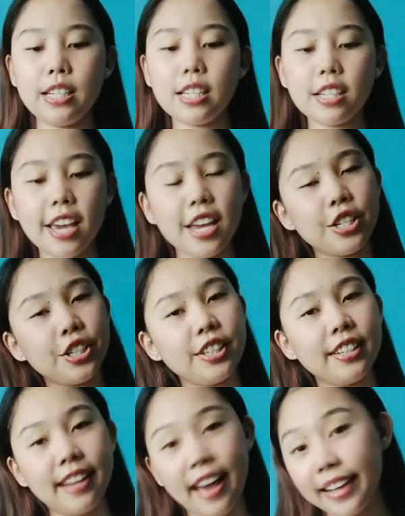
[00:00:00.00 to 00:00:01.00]
You can
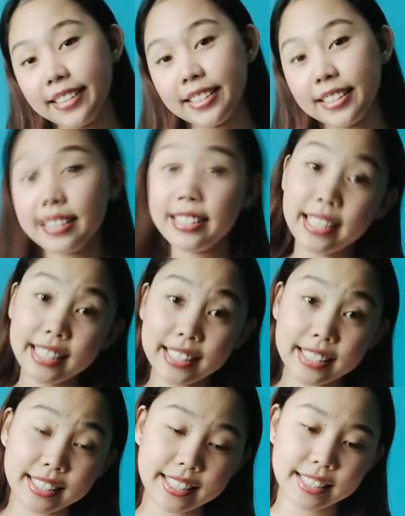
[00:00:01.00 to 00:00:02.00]
use a USB
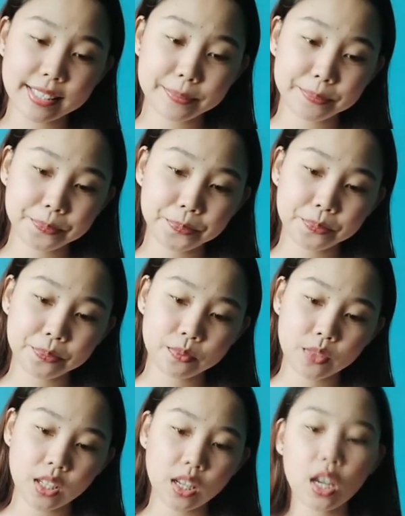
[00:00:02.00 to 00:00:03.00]
hub to expand the
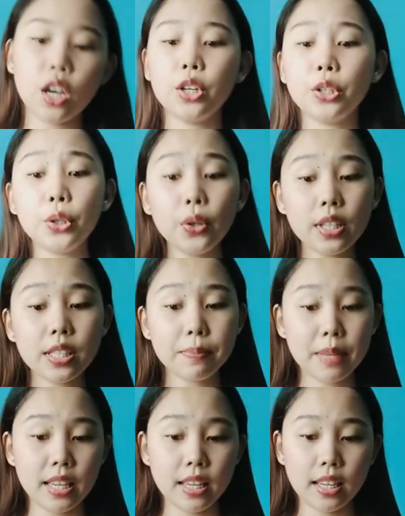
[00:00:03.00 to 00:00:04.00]
number of ports
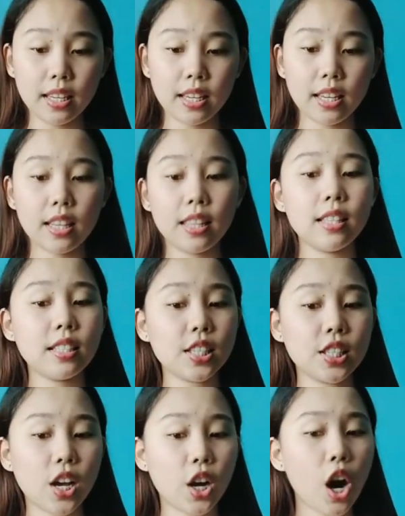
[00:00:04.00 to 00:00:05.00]
or plug your mouse
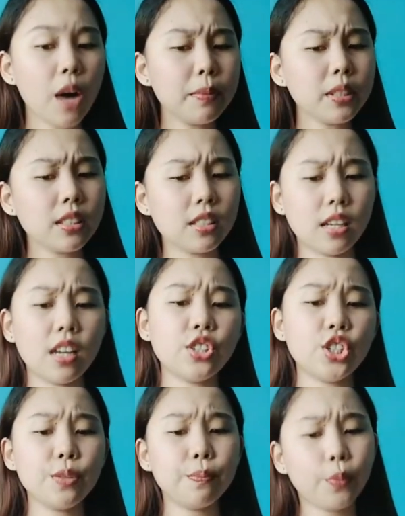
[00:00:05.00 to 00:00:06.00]
into your keyboard
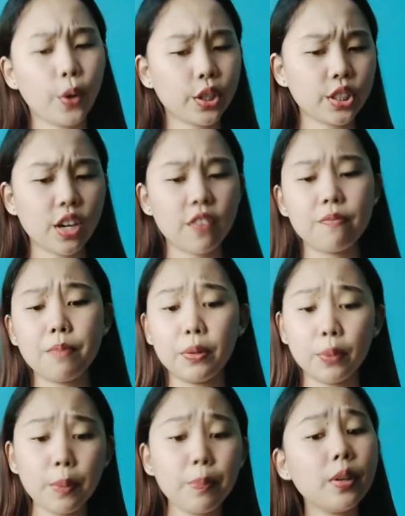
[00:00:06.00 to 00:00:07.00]
if it
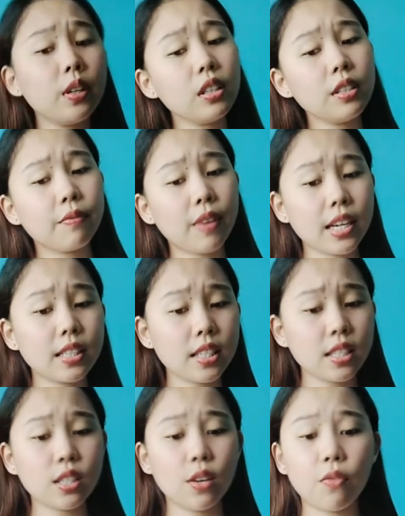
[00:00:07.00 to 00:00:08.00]
has its
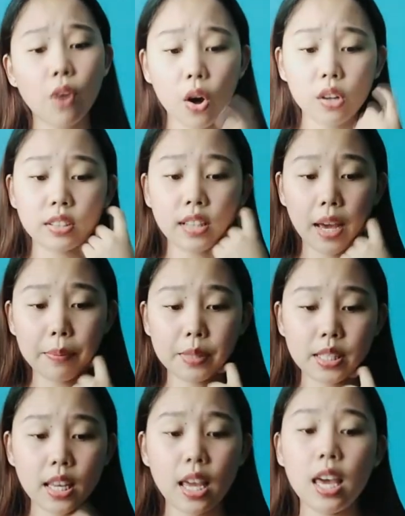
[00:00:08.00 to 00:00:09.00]
own
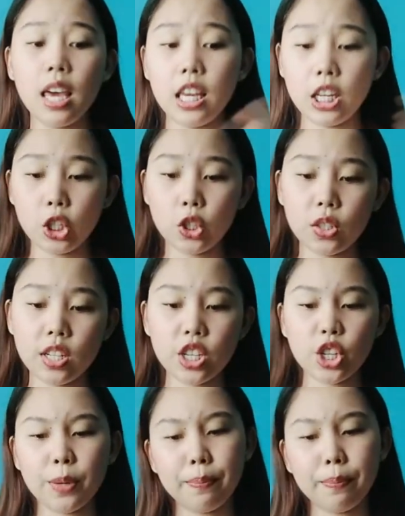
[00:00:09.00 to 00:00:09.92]
USB port.